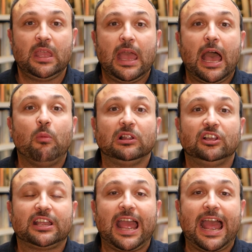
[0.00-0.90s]
And we'll
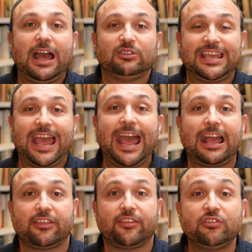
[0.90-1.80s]
look at how to
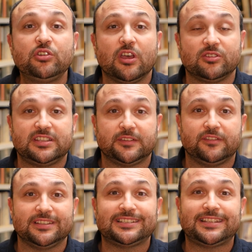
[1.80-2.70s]
hack through those
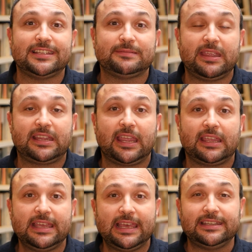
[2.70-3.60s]
different sense-making
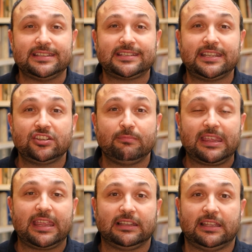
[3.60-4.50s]
and
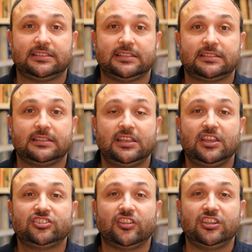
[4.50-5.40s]
decision-making lenses
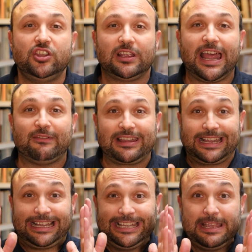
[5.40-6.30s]
so that you can have a
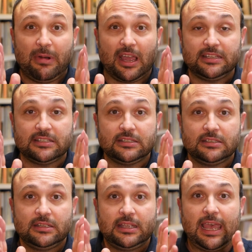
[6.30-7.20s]
clear mind
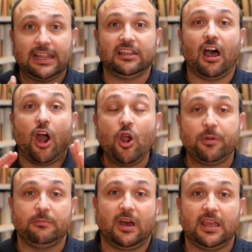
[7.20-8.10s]
and an
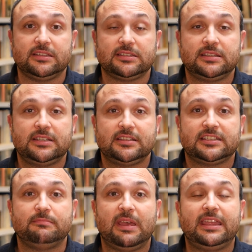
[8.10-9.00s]
open mind
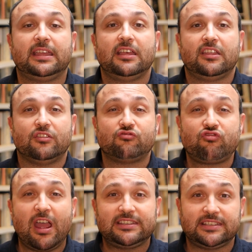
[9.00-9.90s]
to make the
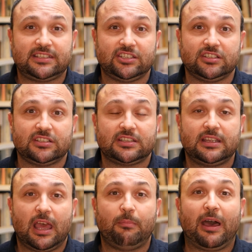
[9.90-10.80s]
right decisions
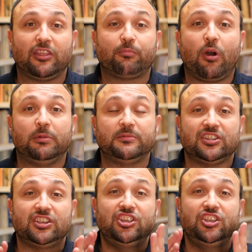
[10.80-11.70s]
about the problems
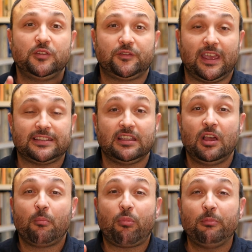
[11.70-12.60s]
that you face,
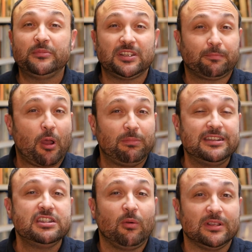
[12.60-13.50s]
problems that probably
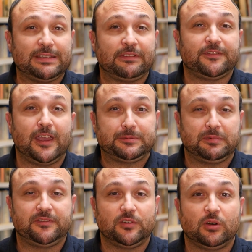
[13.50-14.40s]
no one's ever faced
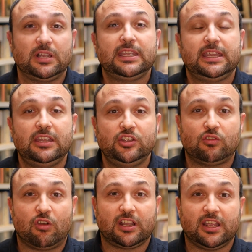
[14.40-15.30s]
before in
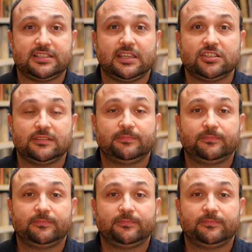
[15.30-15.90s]
your organization.